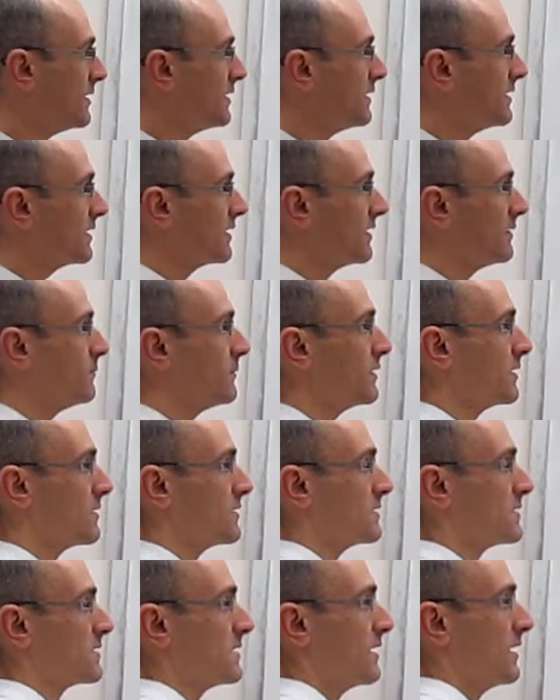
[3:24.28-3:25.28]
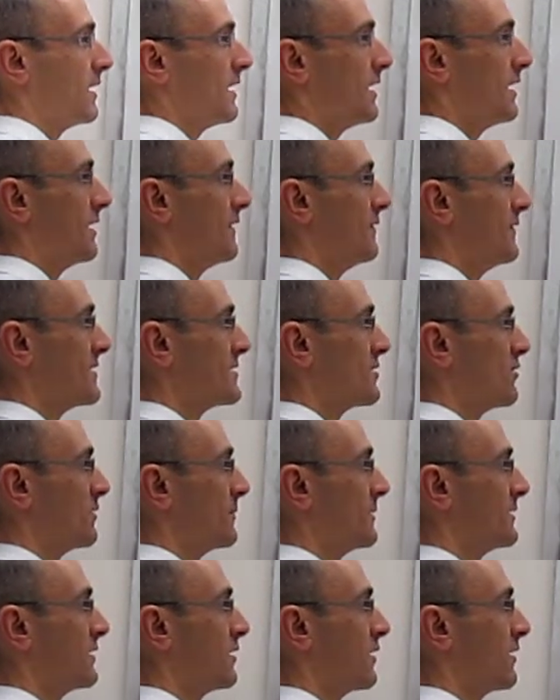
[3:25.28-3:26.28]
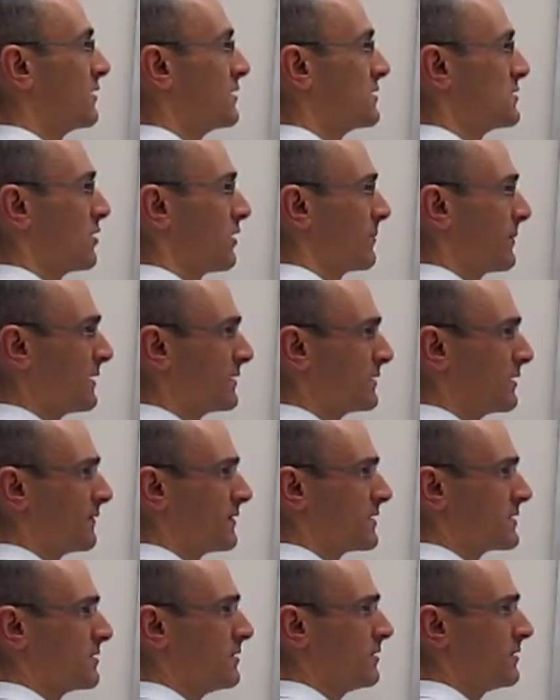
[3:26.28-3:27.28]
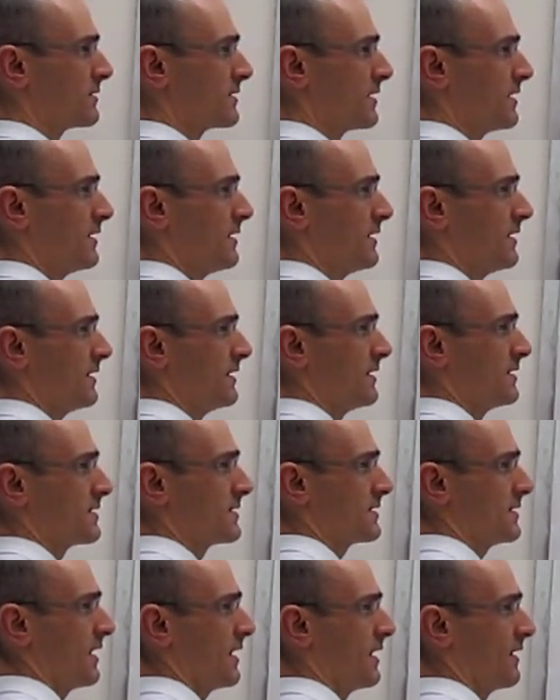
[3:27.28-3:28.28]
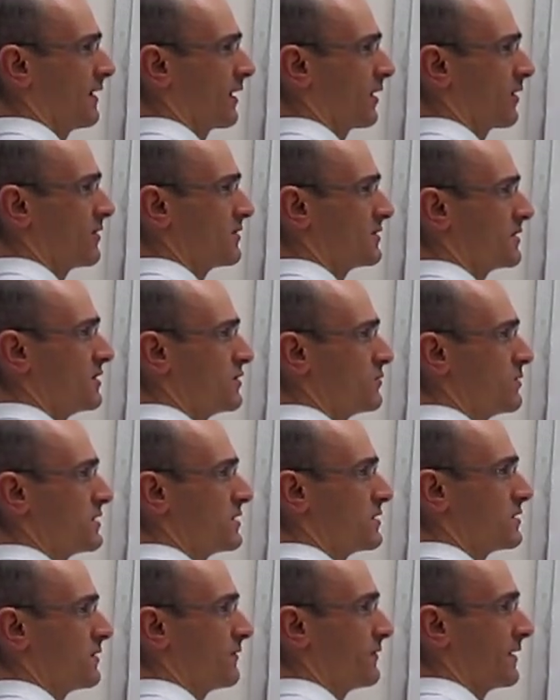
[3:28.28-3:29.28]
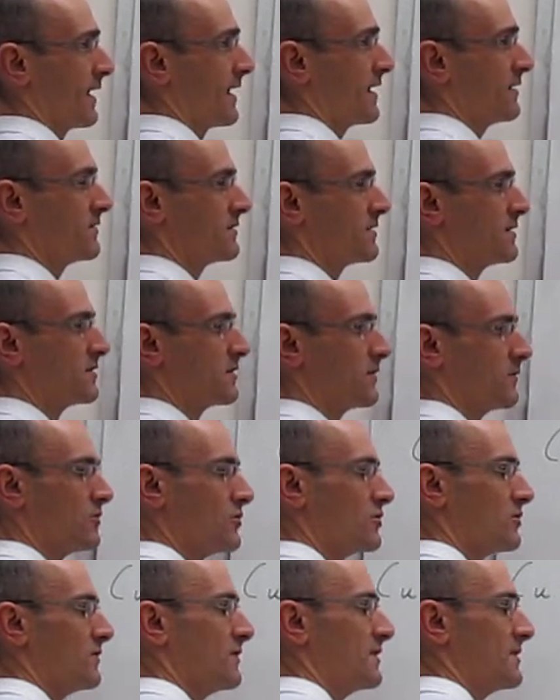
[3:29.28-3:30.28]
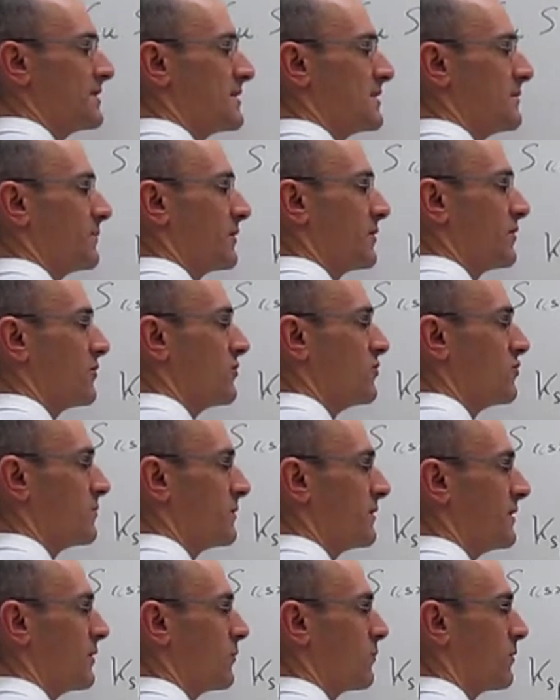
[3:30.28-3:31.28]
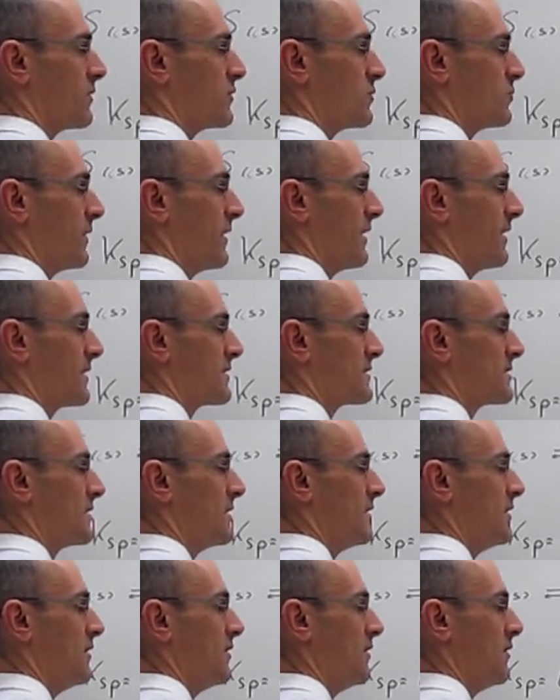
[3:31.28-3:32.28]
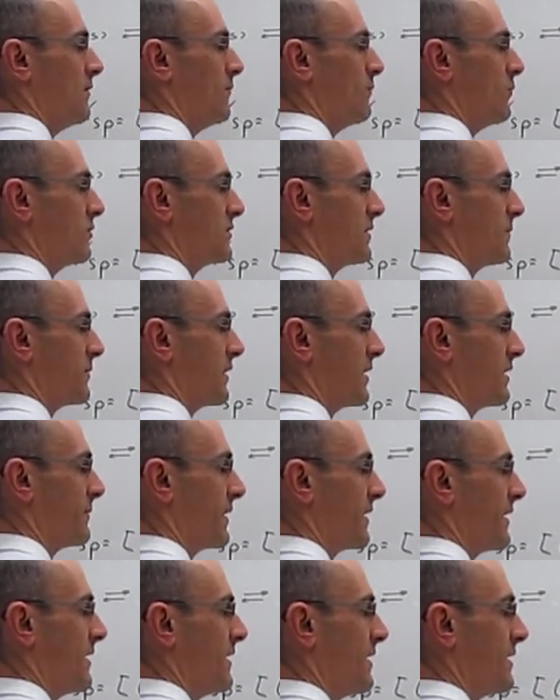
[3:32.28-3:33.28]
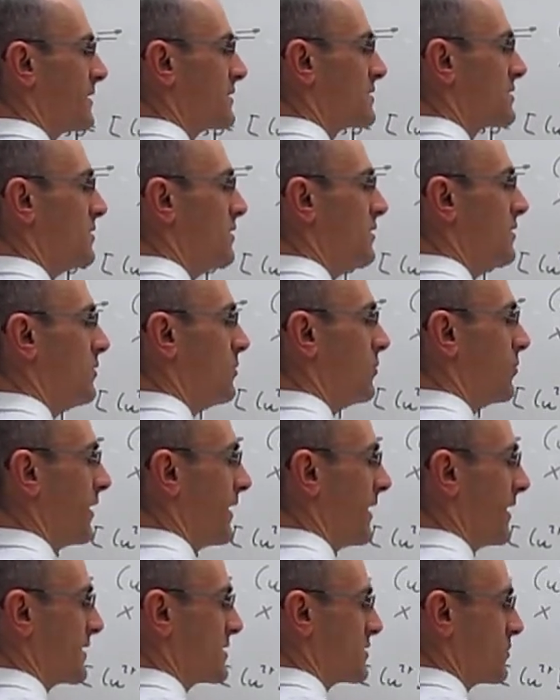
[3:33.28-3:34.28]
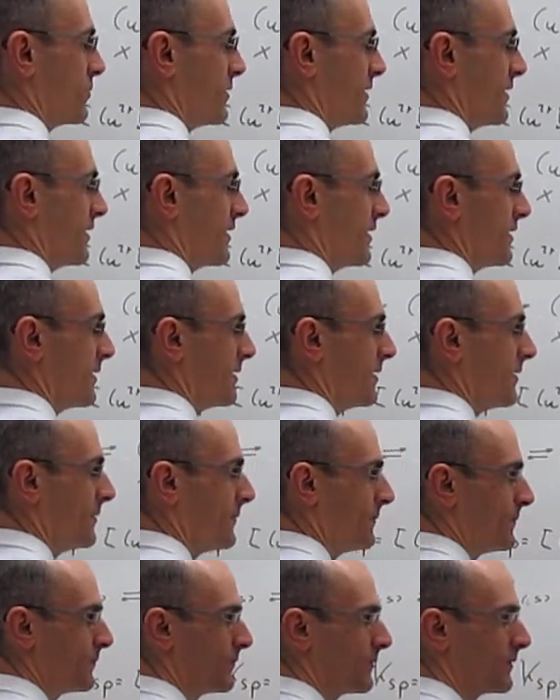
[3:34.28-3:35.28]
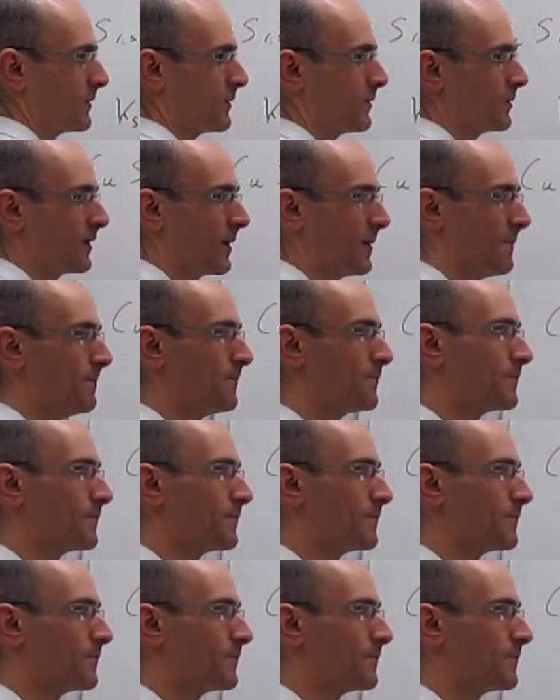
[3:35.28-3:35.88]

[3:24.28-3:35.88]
again, because uh, the solubility, solubility of the salt is uh, the concentrations of the ions in solution. This is simply going to be equal to x multiplied by x or x squared. Okay,